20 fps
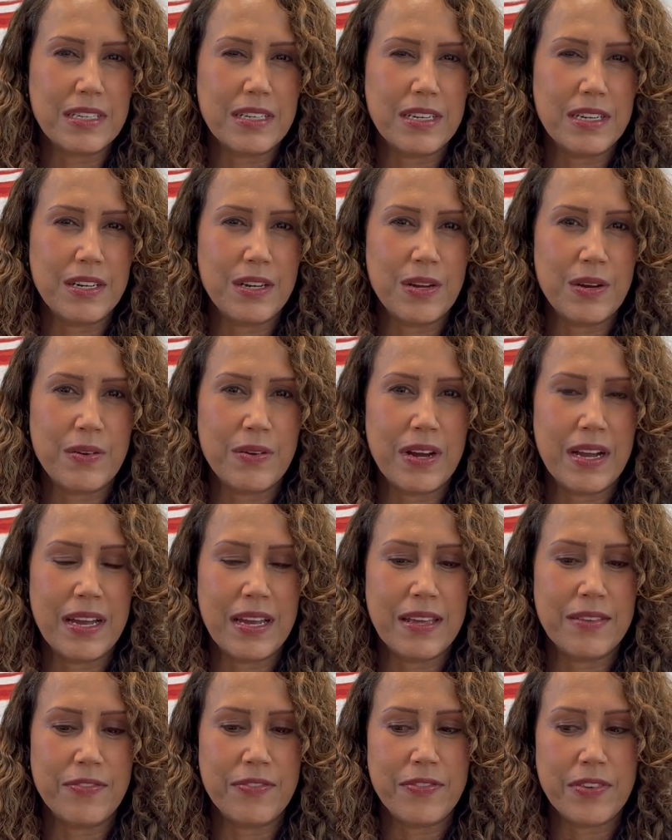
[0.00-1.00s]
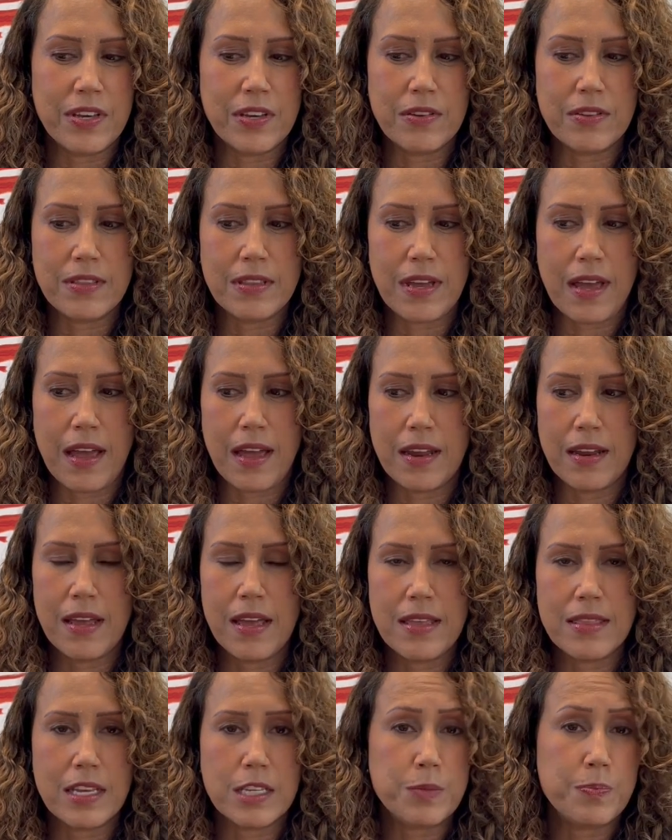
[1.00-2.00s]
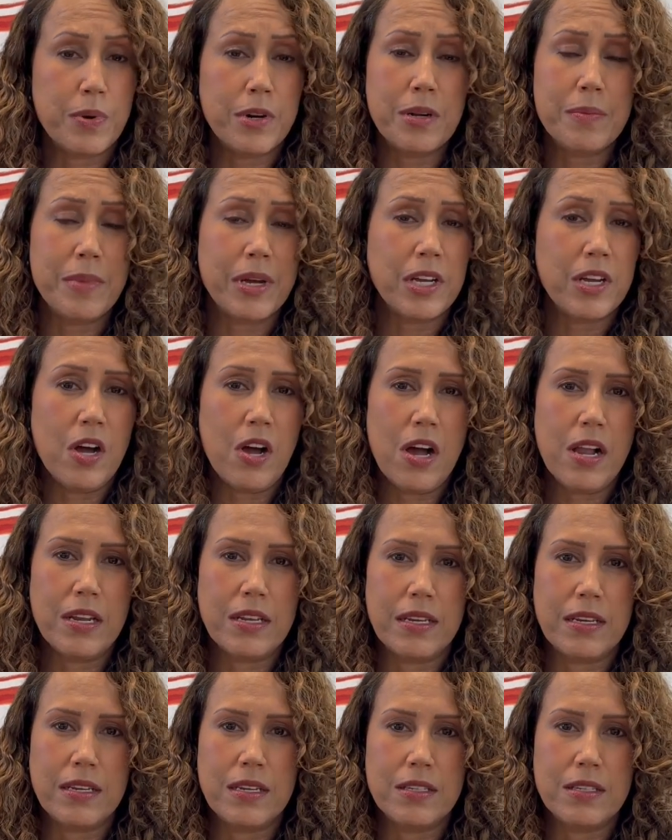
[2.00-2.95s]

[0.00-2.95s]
You know, I feel that that's part of my calling,